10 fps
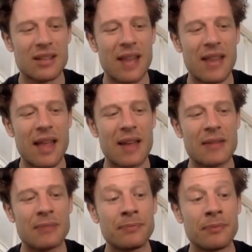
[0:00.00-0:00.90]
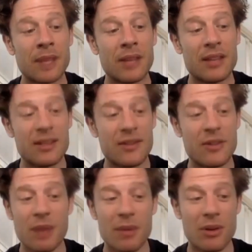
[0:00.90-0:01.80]
And then this film
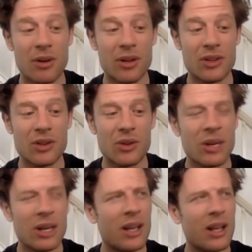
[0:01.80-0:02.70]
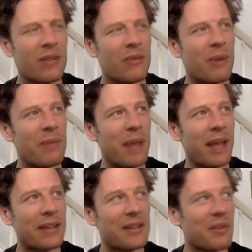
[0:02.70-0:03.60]
came along, and so kind of went
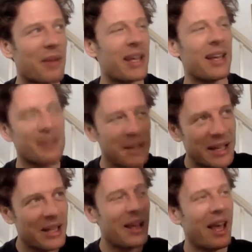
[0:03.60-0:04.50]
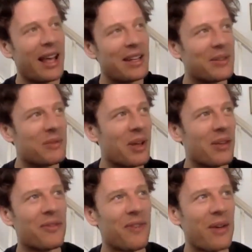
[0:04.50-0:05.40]
back into my head
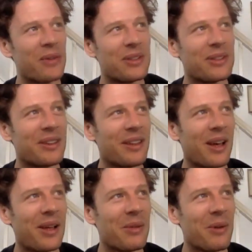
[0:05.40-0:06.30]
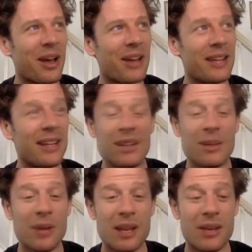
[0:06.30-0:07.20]
and found the work I did,
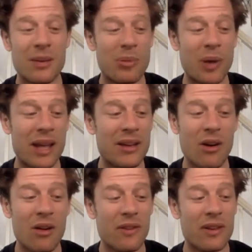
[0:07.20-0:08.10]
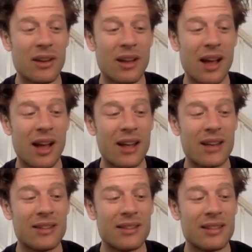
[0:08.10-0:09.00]
and it paid off. And
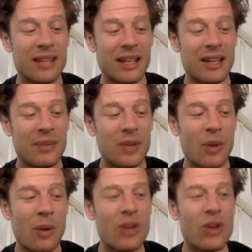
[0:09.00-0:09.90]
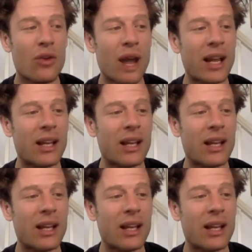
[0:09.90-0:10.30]
you know, when you crack